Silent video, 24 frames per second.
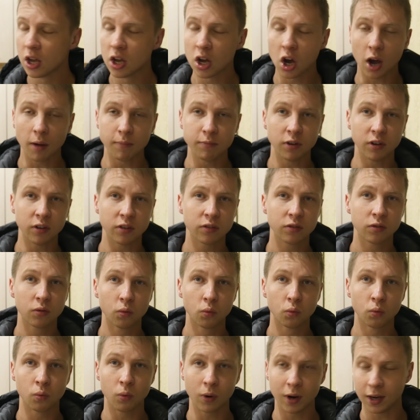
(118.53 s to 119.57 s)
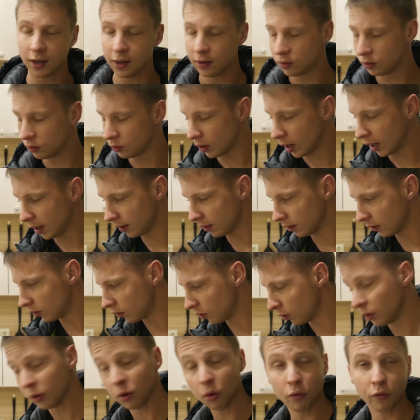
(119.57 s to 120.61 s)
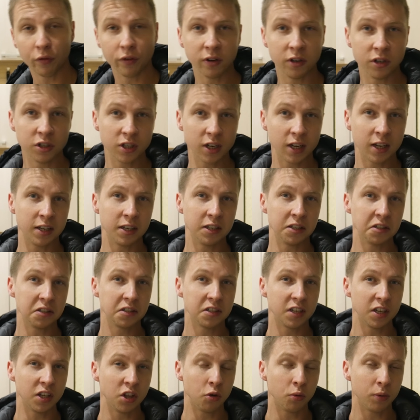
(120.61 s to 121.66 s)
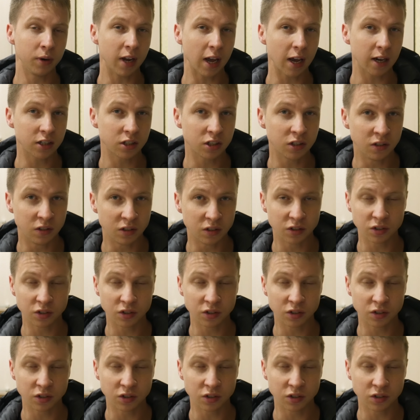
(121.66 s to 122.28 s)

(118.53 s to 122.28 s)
I'm just ready to take this to the orphanage and see the reaction.